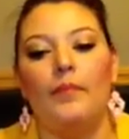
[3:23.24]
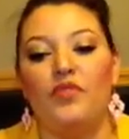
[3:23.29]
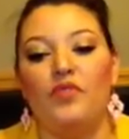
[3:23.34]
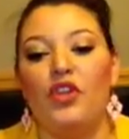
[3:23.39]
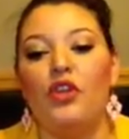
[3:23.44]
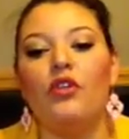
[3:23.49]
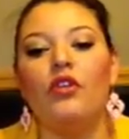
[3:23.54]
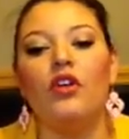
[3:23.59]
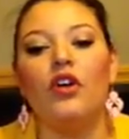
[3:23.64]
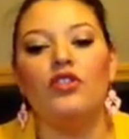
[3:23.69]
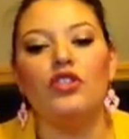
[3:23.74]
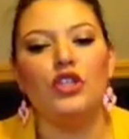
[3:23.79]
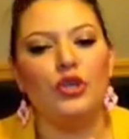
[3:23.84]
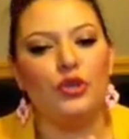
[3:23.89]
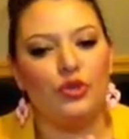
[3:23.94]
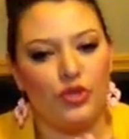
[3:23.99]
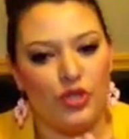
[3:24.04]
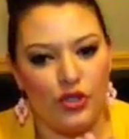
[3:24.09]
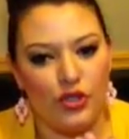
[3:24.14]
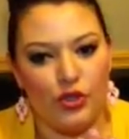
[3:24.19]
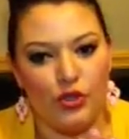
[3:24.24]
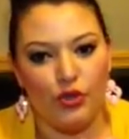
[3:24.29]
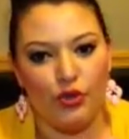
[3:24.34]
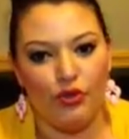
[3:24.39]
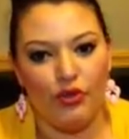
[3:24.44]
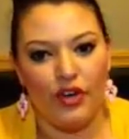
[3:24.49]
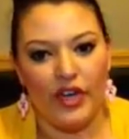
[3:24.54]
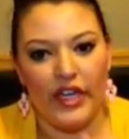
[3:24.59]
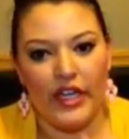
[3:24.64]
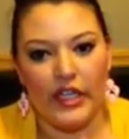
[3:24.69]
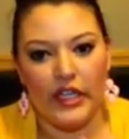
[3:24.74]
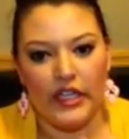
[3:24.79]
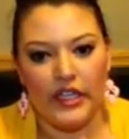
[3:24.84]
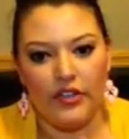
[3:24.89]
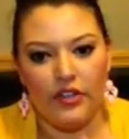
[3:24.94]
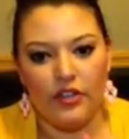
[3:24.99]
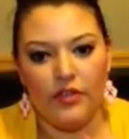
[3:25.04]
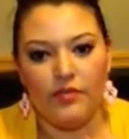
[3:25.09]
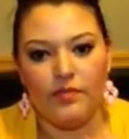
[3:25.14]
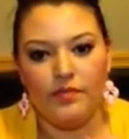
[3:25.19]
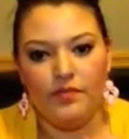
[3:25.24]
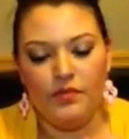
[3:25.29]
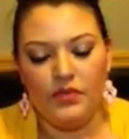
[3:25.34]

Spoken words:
You can also use a jewelry cleaner